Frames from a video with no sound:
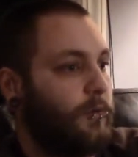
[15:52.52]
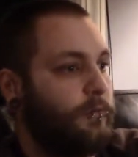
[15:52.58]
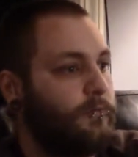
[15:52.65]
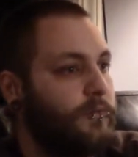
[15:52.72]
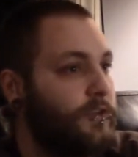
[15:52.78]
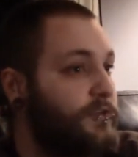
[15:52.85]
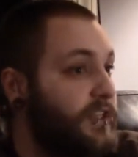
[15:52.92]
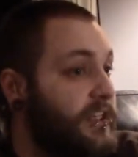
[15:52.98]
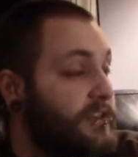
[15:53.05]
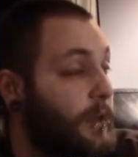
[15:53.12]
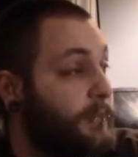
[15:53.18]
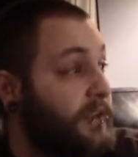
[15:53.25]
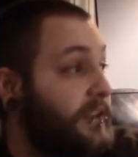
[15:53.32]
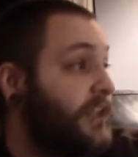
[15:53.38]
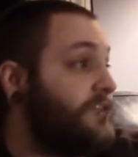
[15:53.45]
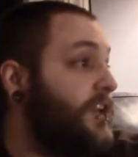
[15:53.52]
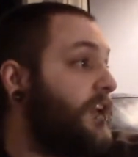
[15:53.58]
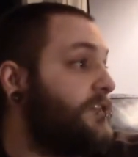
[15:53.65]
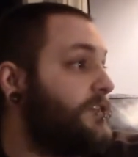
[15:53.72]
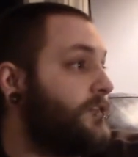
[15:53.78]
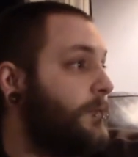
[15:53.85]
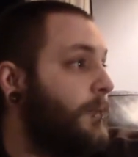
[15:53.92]
you see something that
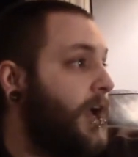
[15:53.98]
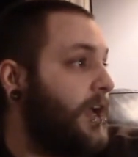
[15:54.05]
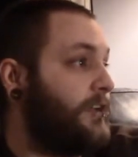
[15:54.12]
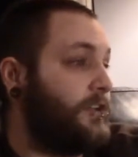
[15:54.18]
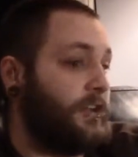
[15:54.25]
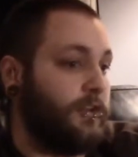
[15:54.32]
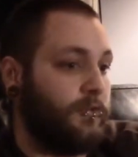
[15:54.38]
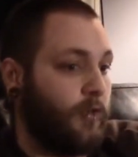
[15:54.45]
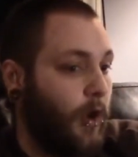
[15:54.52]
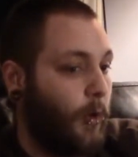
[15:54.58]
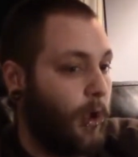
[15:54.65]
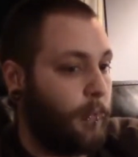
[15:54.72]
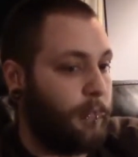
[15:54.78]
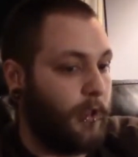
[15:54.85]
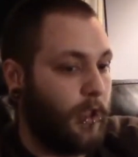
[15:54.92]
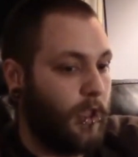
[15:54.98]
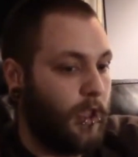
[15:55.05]
changes your mind. You could grow up